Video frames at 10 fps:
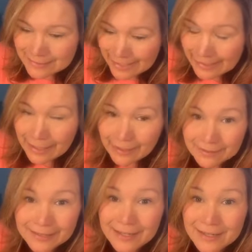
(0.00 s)

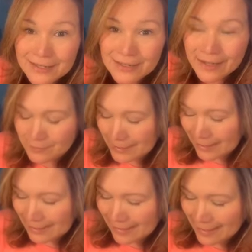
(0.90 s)
Dana's her name,
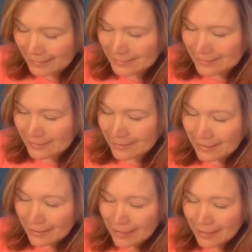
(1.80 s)
Dana Yates.
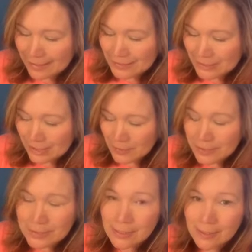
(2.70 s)
And she
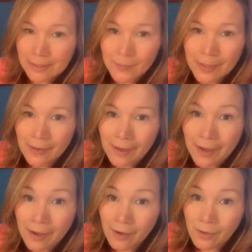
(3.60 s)
was talking about
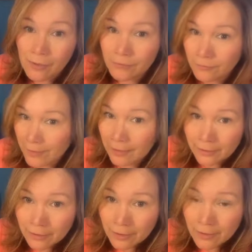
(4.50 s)
how
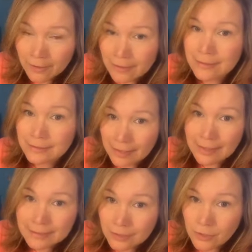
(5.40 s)
failure is
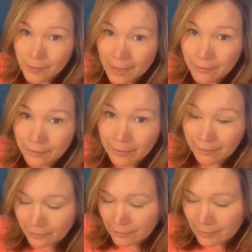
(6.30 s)
not such a bad
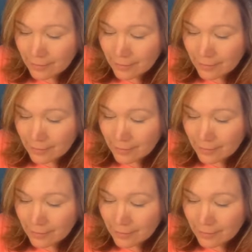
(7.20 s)
thing.